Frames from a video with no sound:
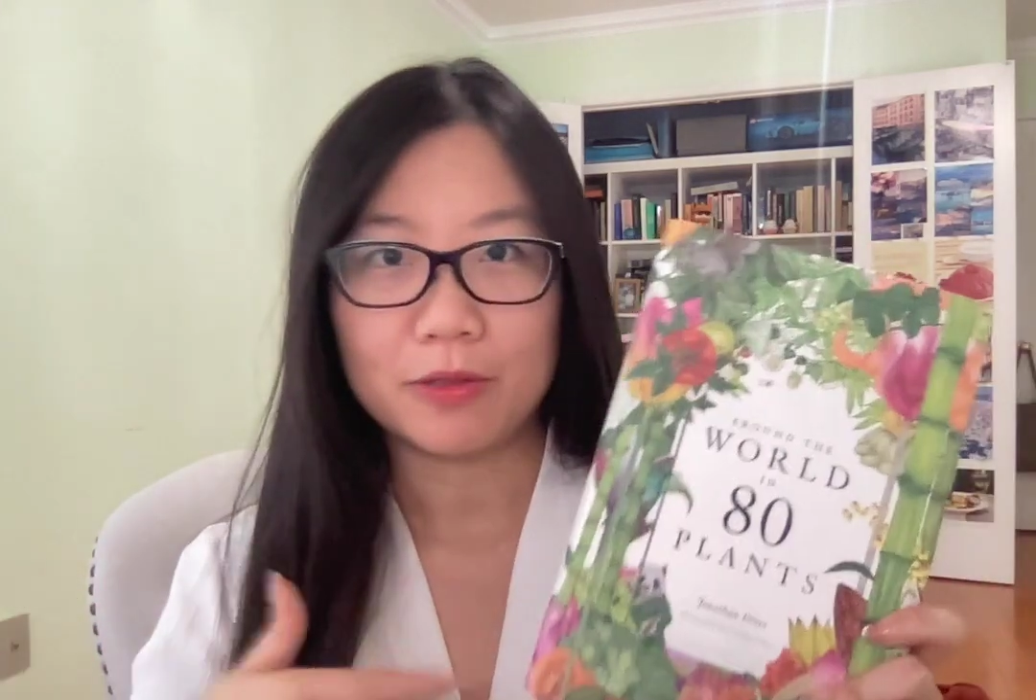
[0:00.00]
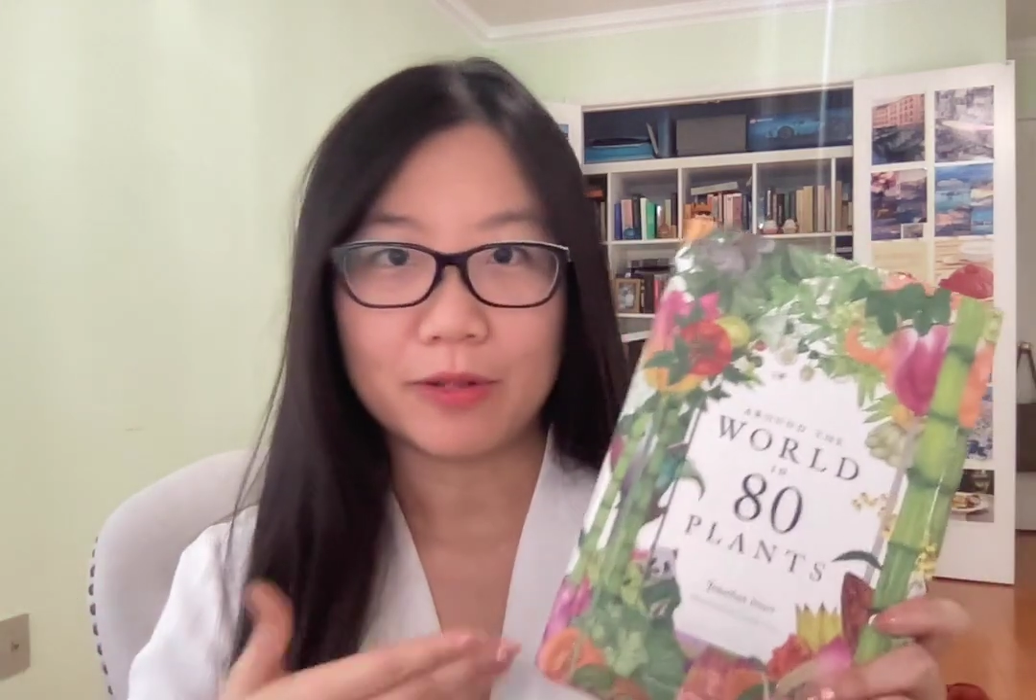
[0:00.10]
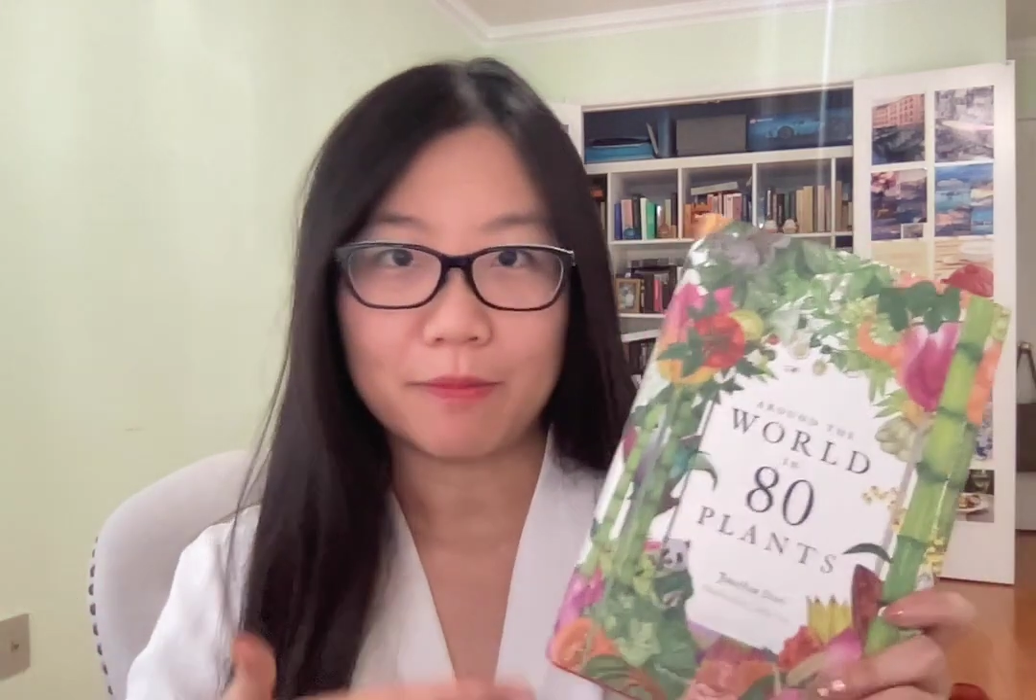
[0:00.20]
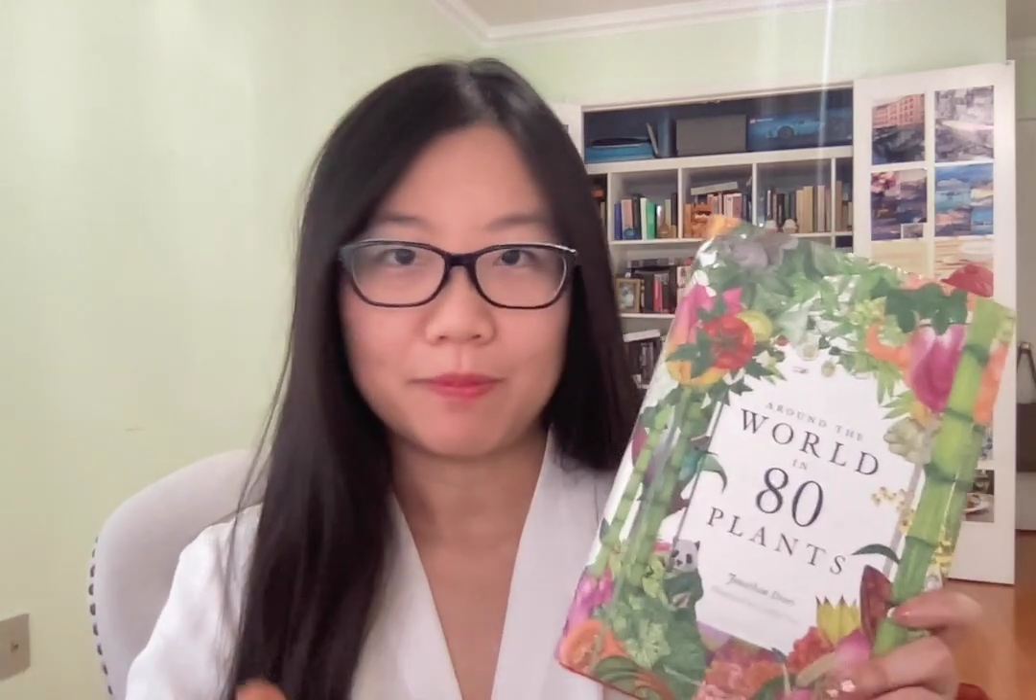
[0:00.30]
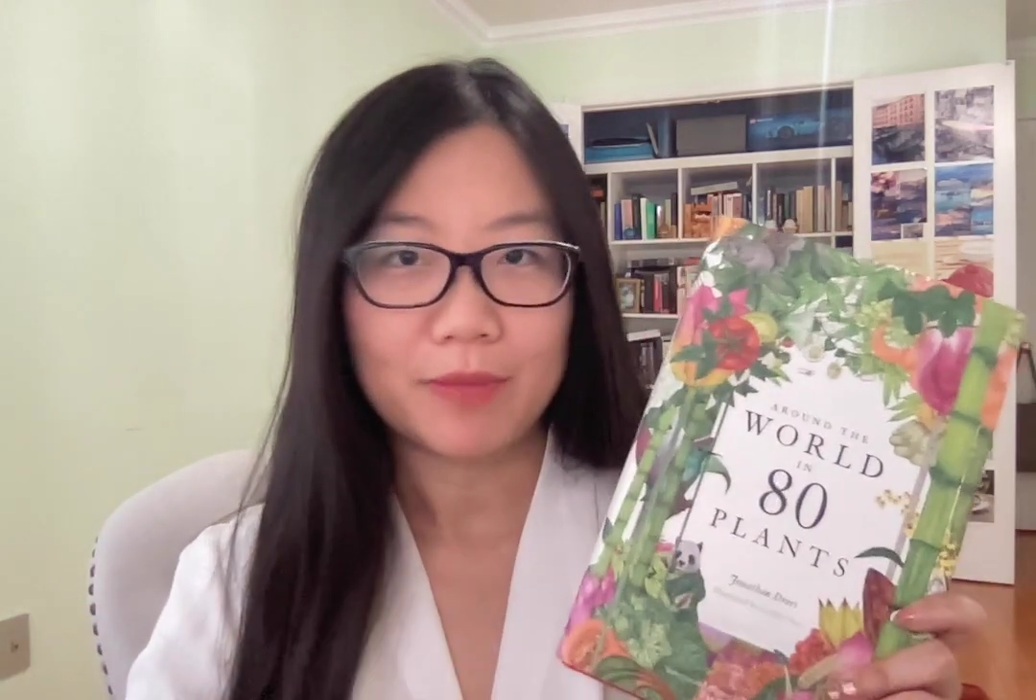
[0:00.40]

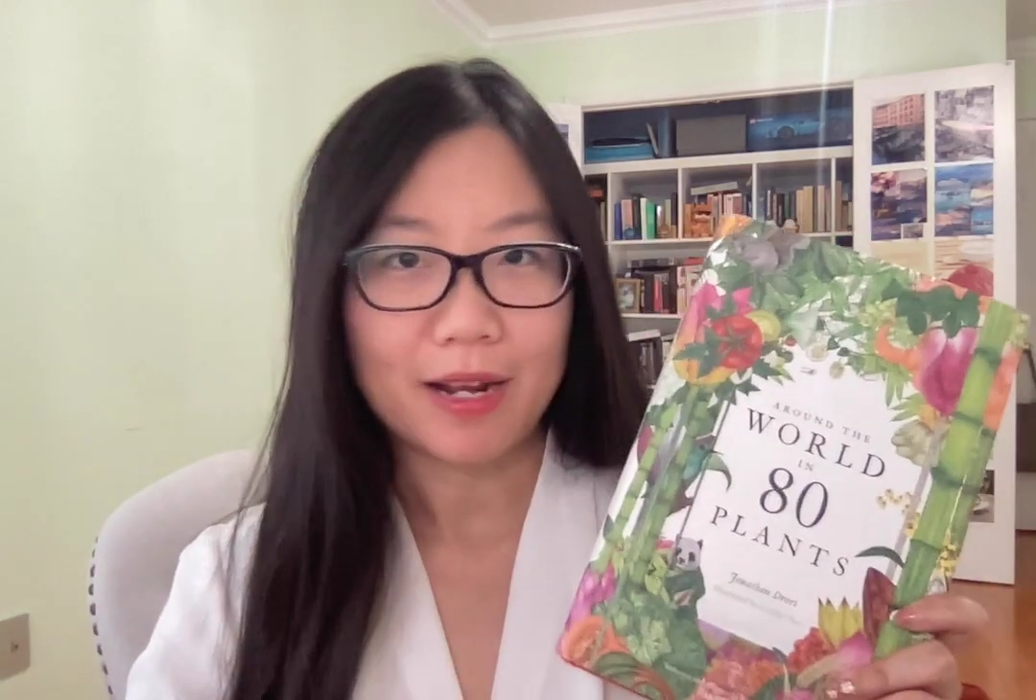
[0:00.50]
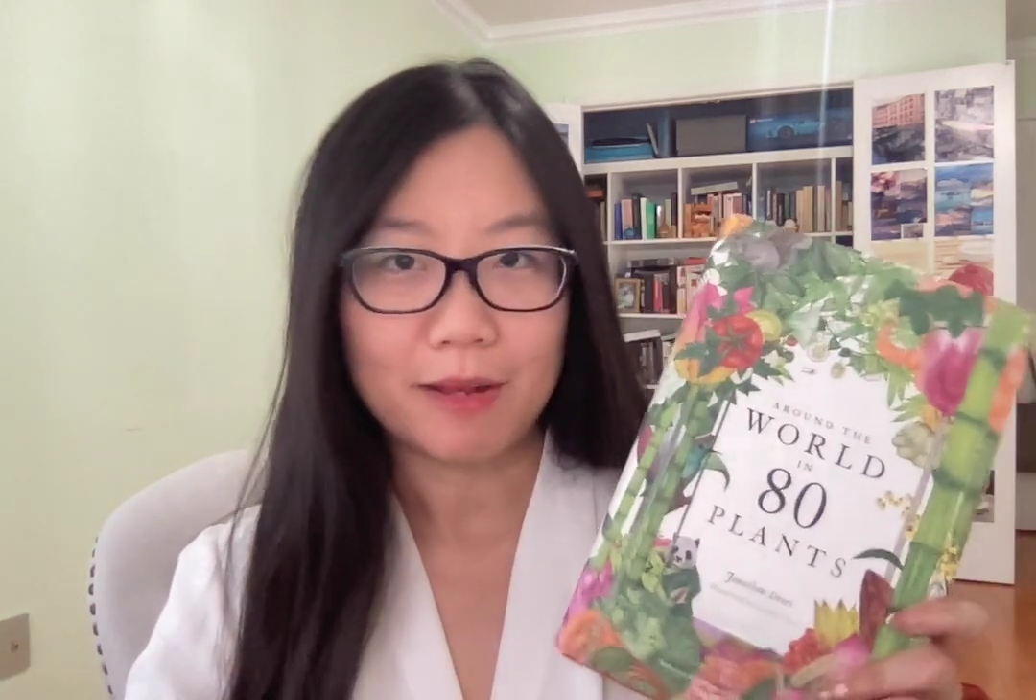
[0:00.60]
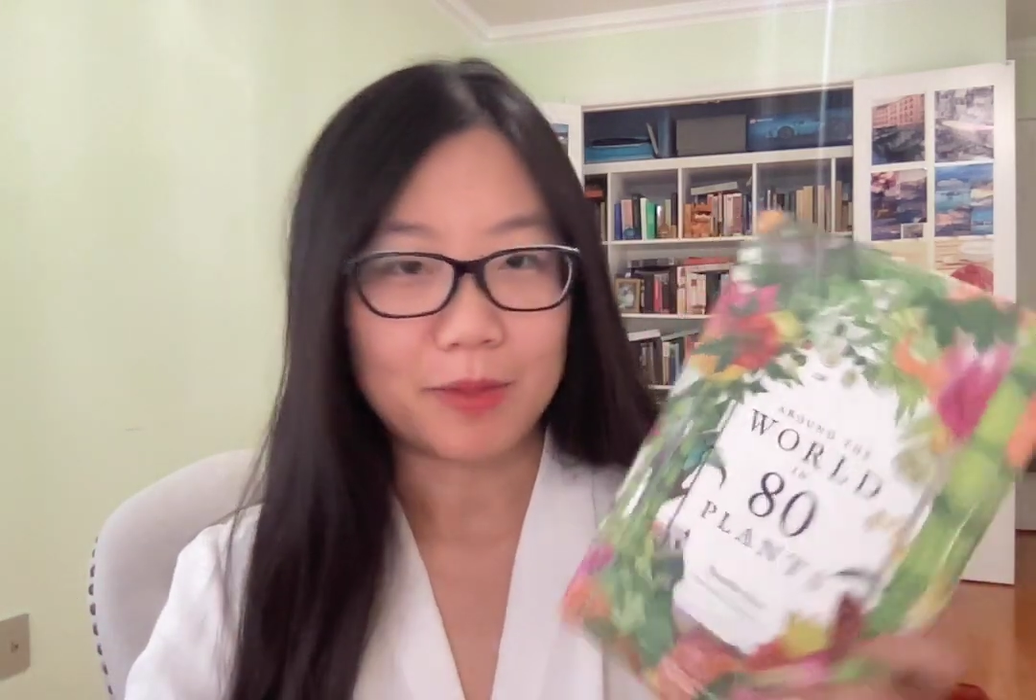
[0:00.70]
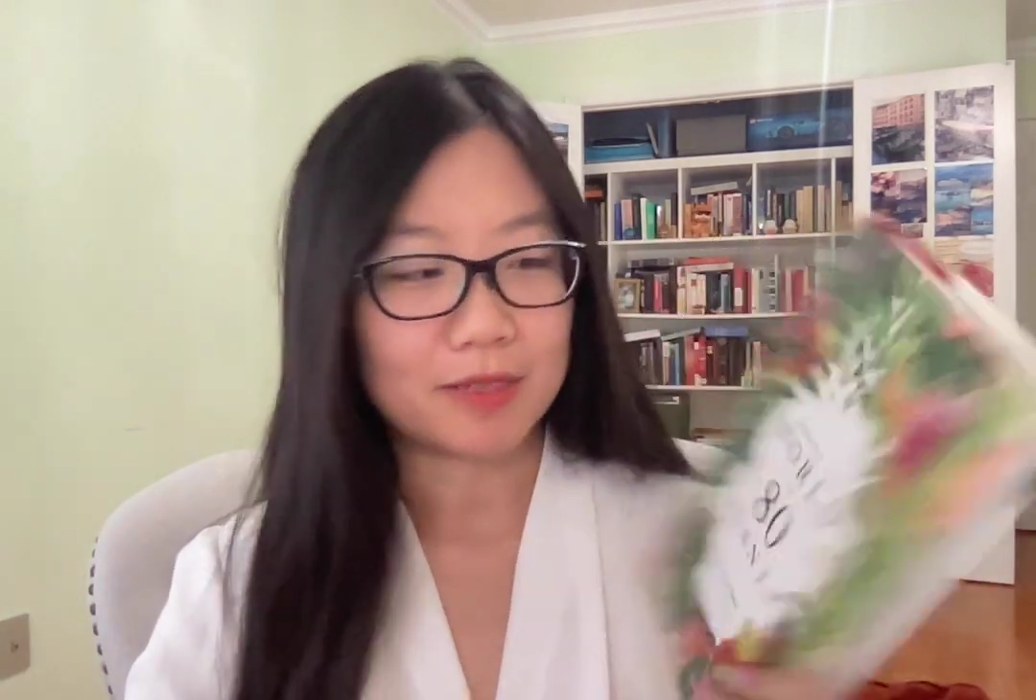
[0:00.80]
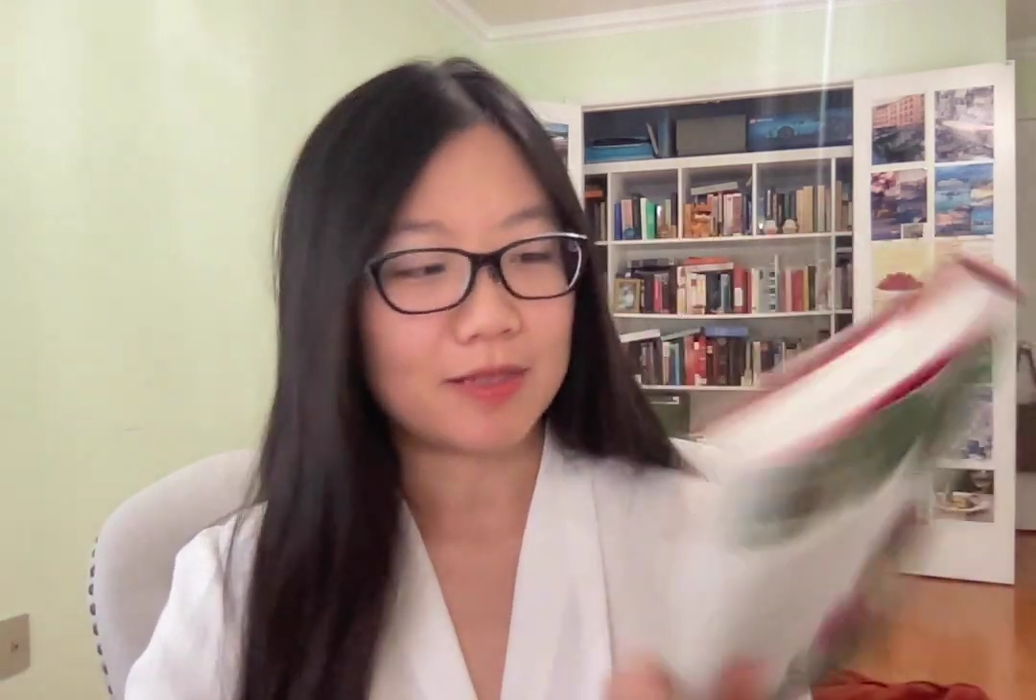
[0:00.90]
so
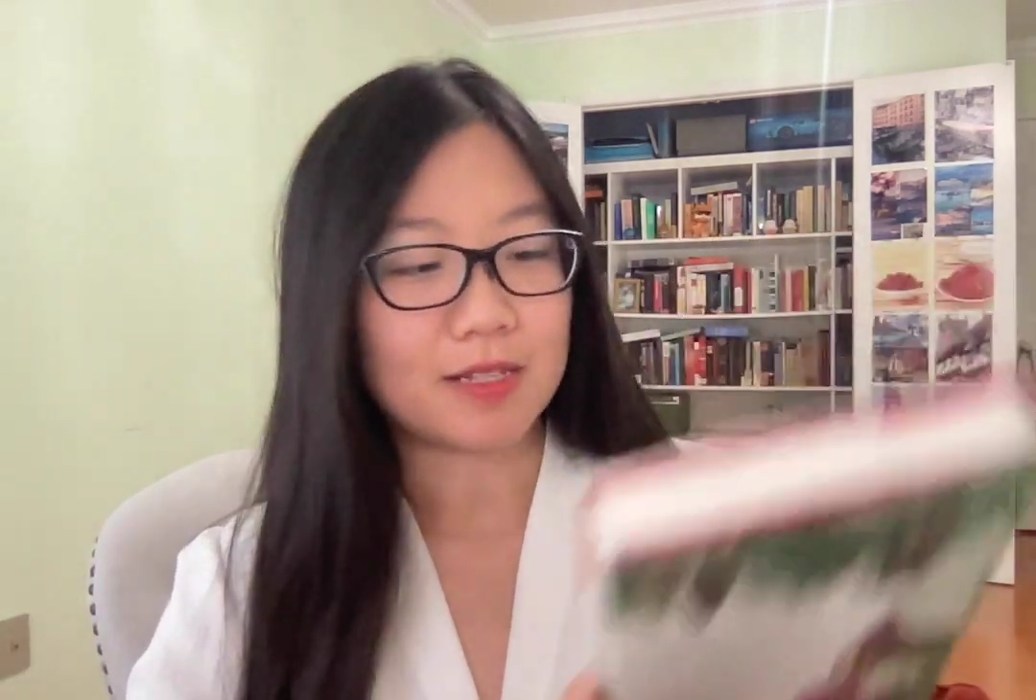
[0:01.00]
I picked